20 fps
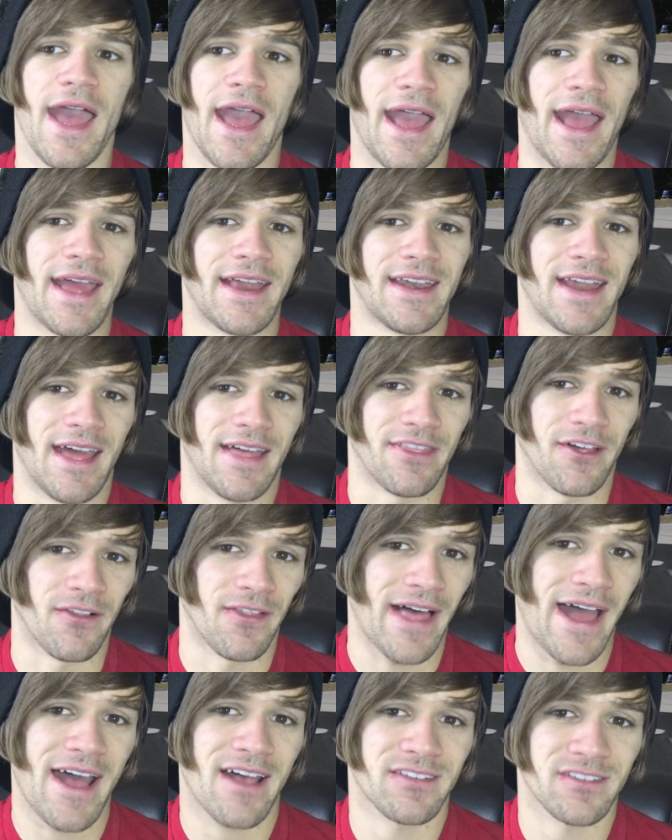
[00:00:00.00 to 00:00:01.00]
And the
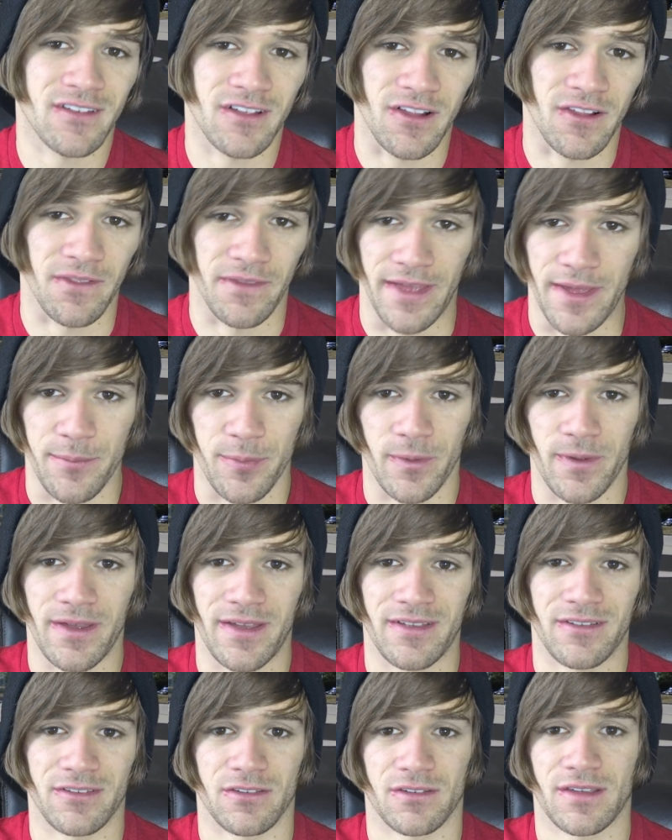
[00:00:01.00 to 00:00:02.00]
last clip
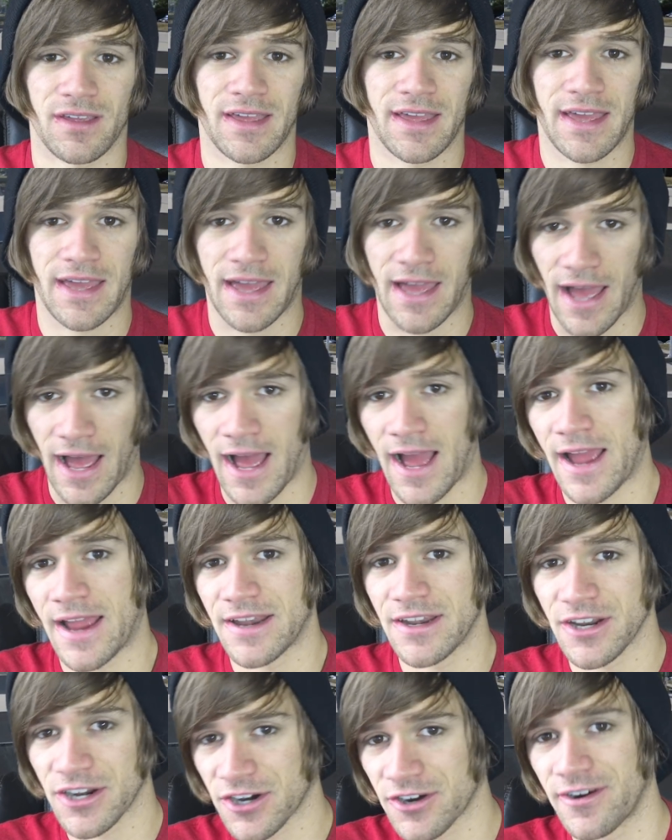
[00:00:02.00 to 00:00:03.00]
is
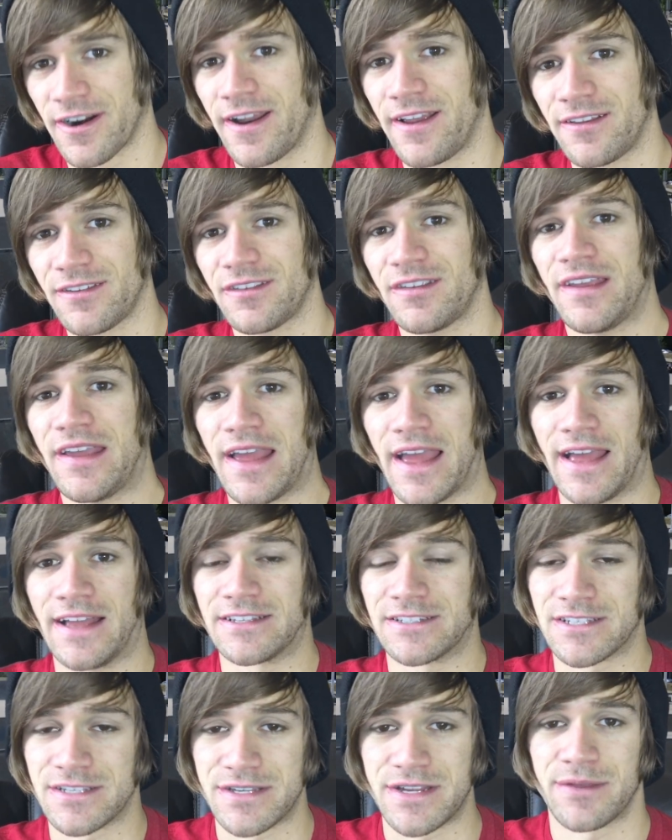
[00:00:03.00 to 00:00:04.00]
kind of crazy
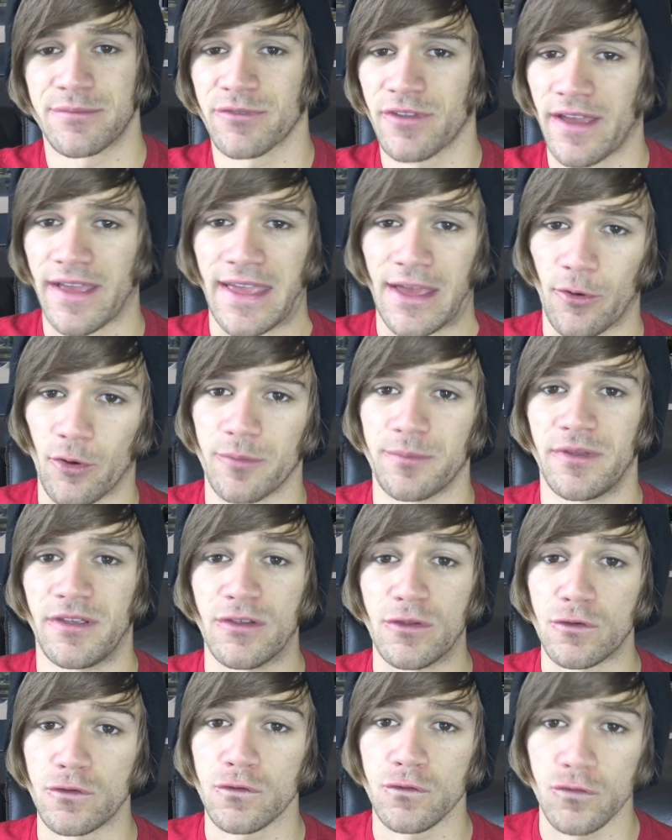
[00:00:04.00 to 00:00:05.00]
and seems like it would
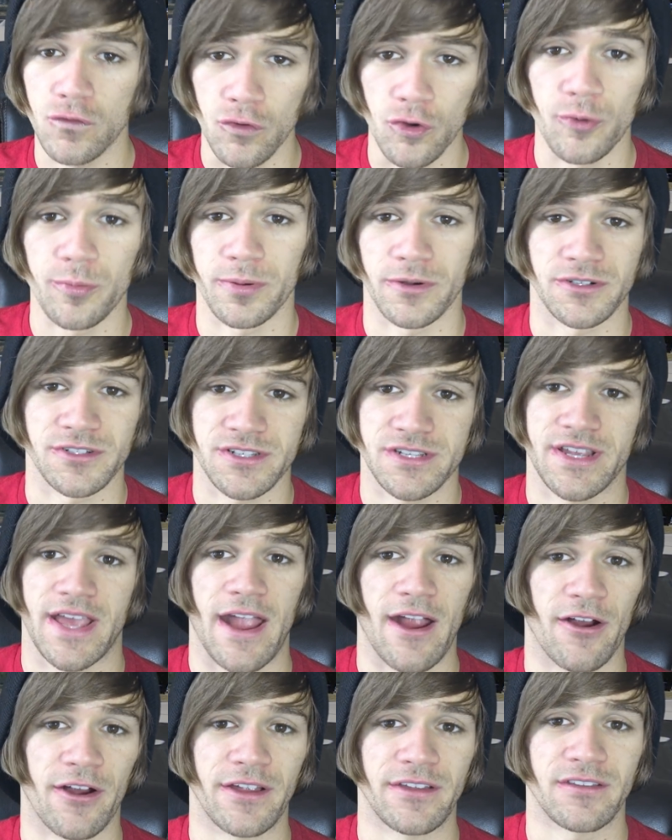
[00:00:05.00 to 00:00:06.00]
be super
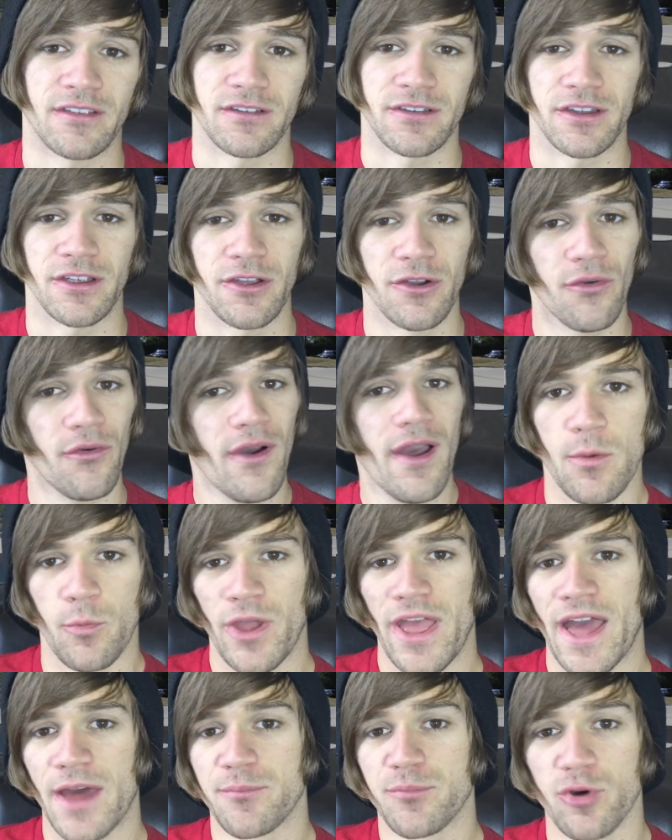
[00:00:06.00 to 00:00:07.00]
scary to do. Then
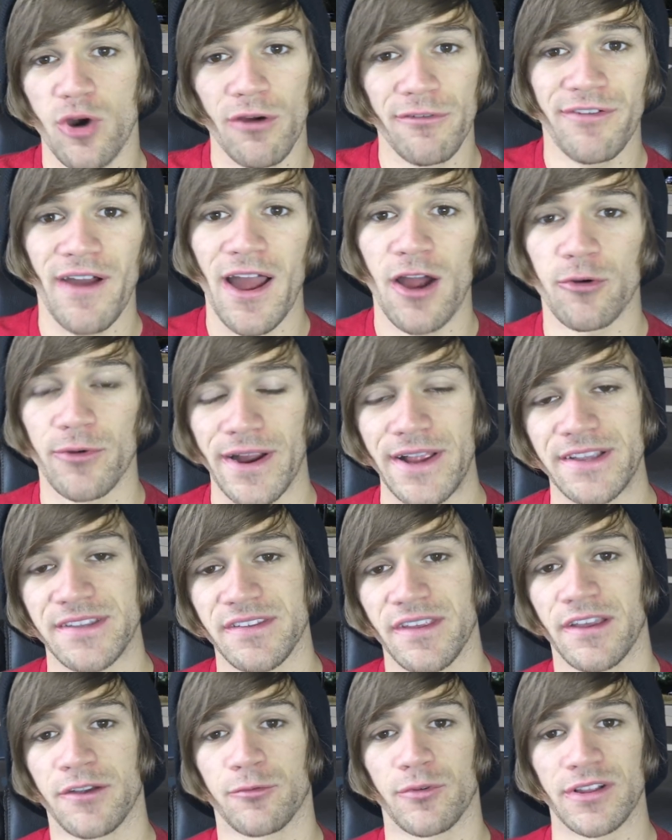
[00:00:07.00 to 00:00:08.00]
we had Profile
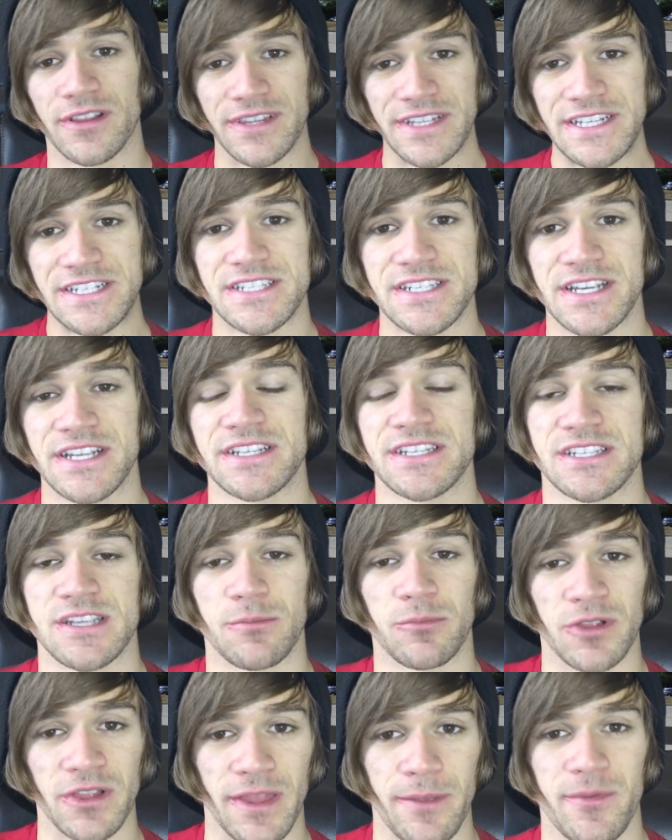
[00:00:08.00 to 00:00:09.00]
Racing releasing
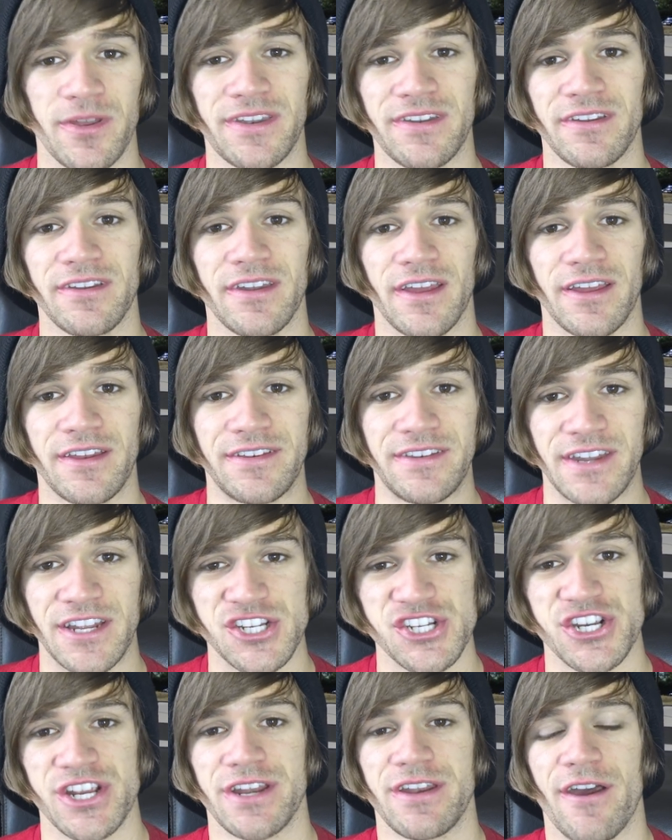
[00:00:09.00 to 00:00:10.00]
some limited
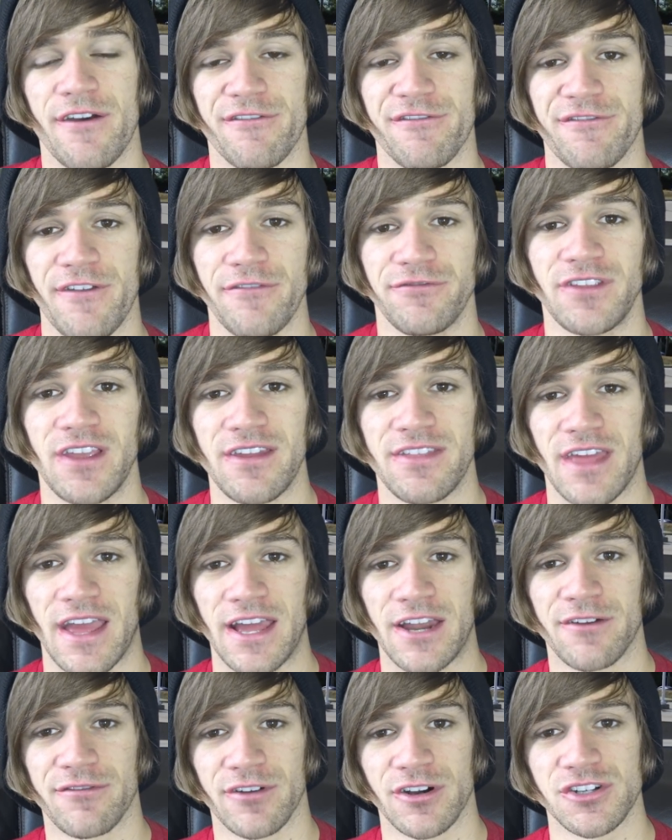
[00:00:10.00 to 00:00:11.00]
edition 50th
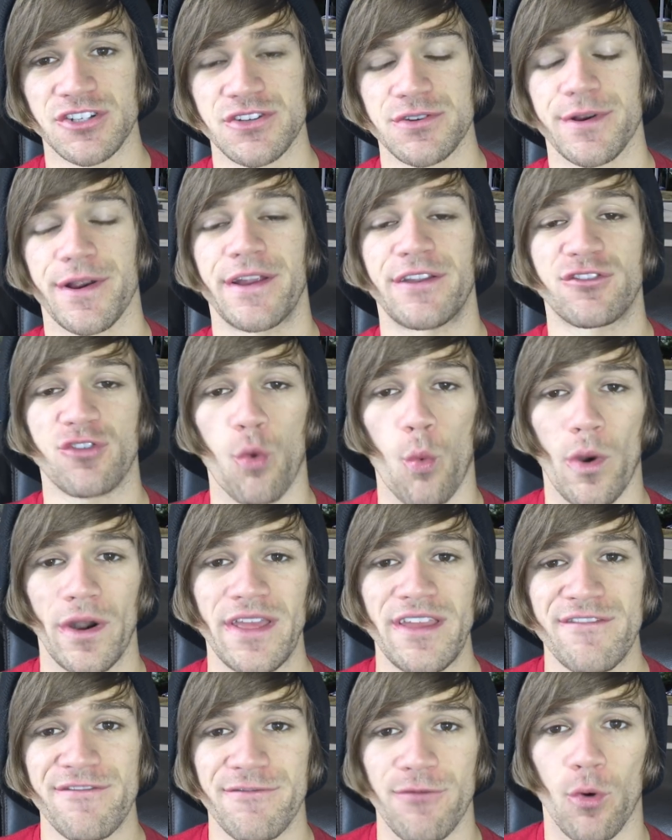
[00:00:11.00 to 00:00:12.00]
anniversary
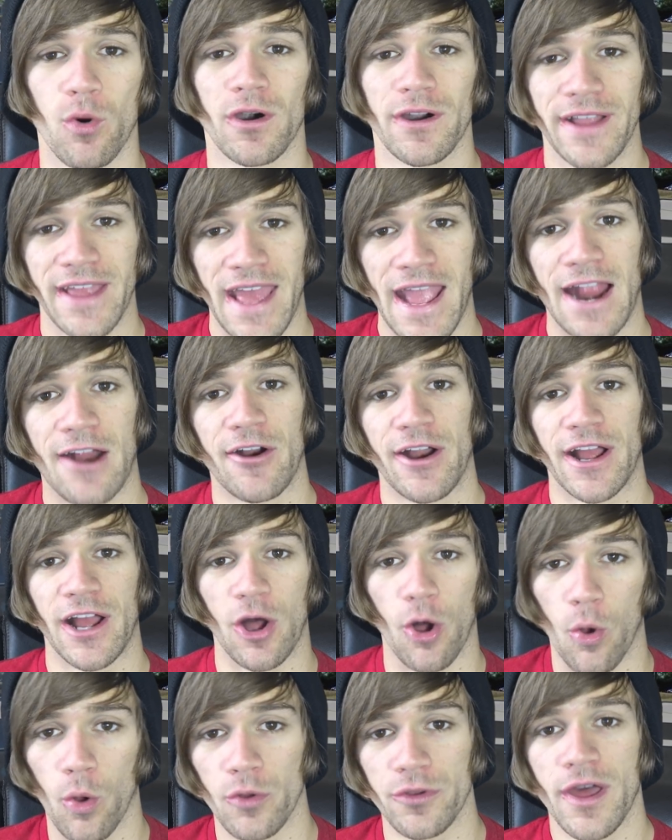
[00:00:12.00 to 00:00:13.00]
24
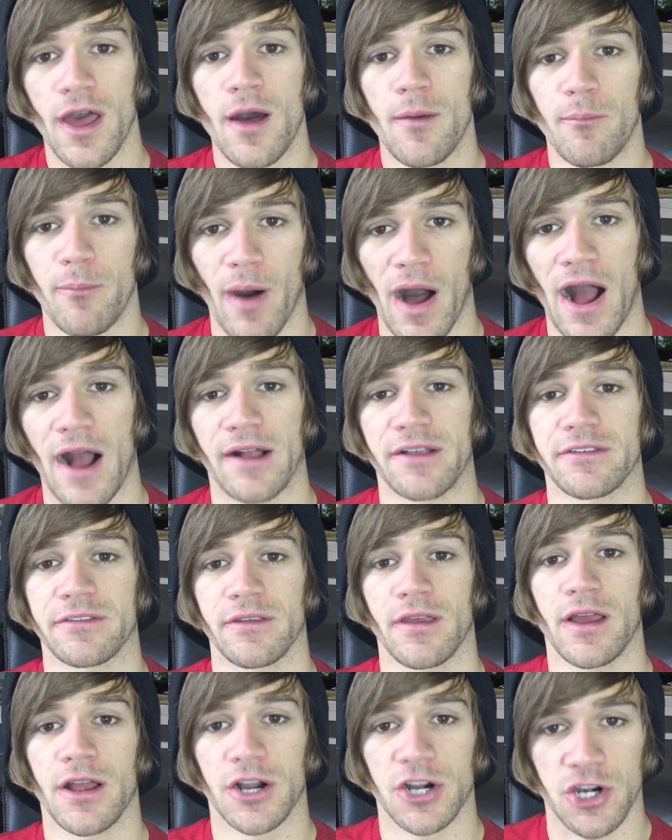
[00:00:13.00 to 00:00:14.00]
karat gold
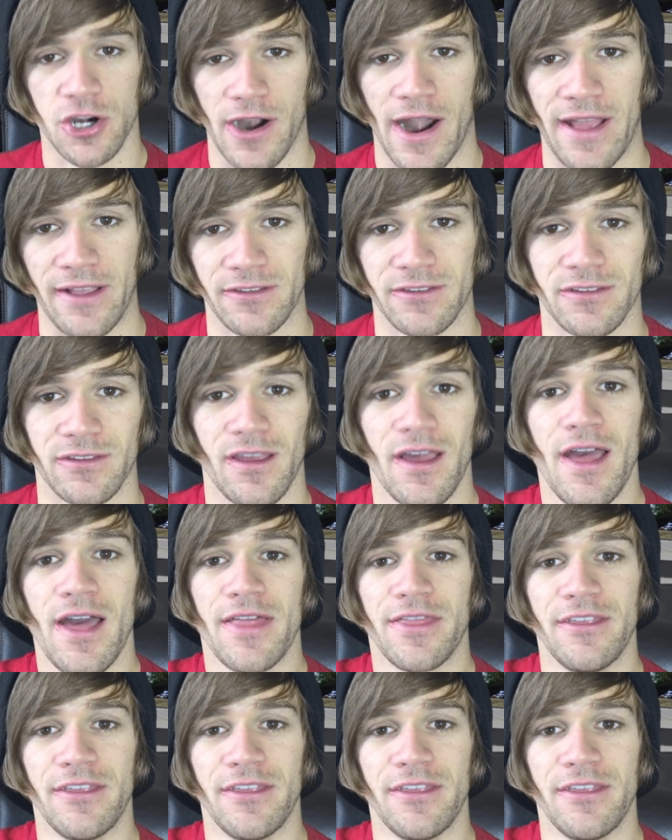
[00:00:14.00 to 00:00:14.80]
box cranks.